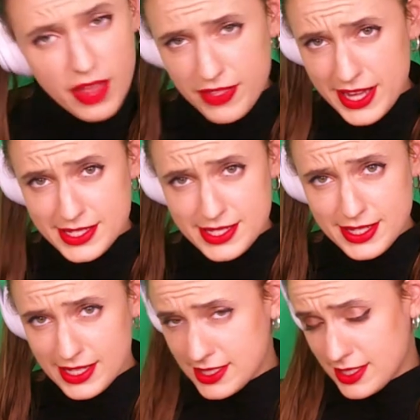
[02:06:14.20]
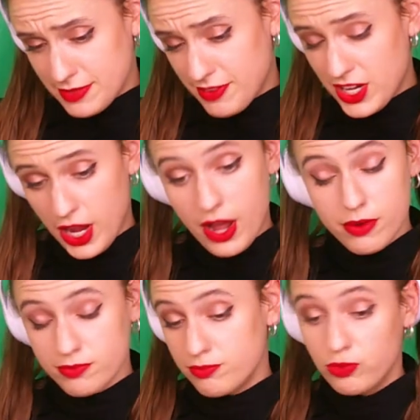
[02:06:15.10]
That's the video.
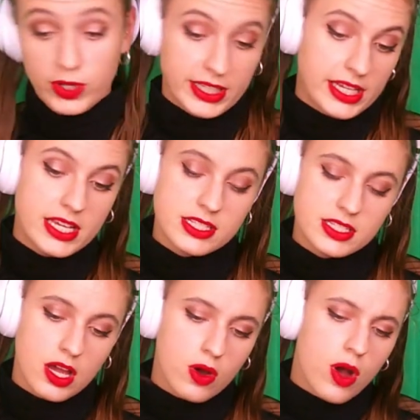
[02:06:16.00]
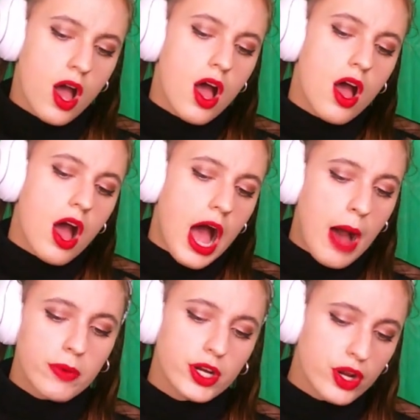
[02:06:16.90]
Really. So
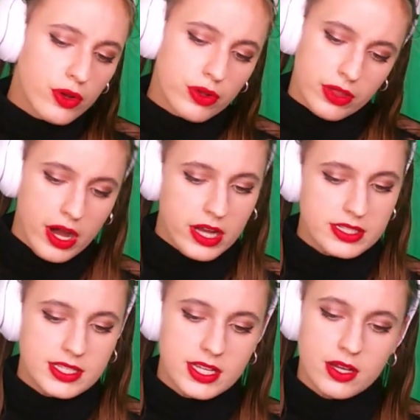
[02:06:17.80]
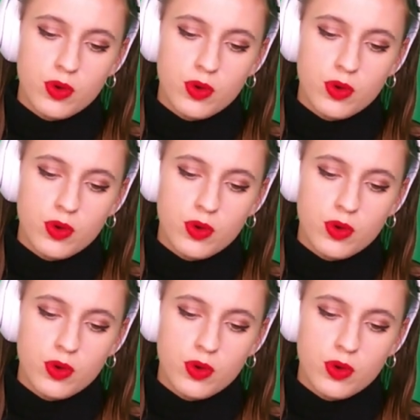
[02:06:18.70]
I want to know your thoughts.